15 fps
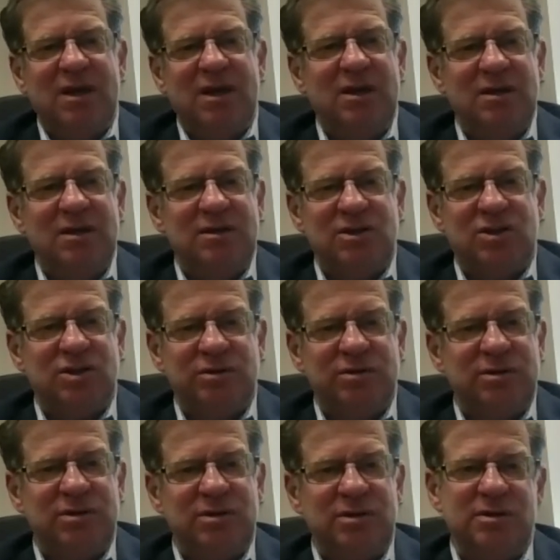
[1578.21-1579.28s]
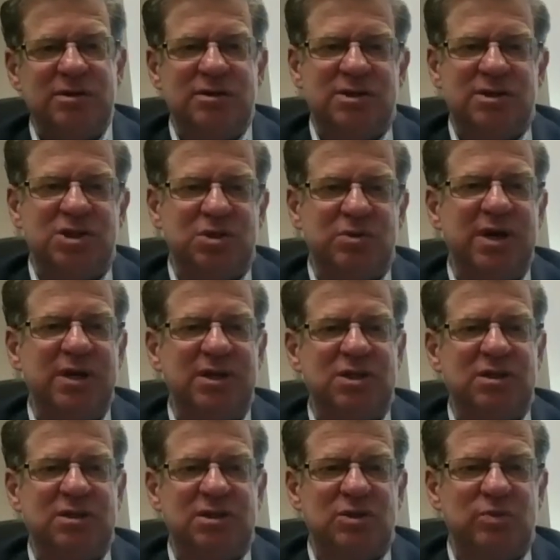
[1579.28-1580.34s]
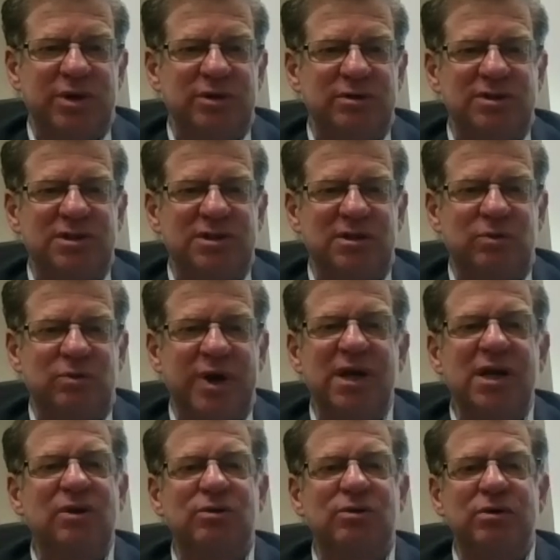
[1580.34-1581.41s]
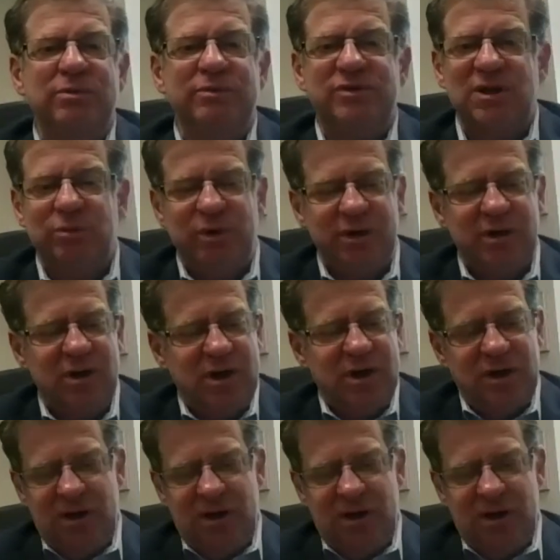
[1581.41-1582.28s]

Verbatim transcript: in certain situations, whether it's in a waiting room, if someone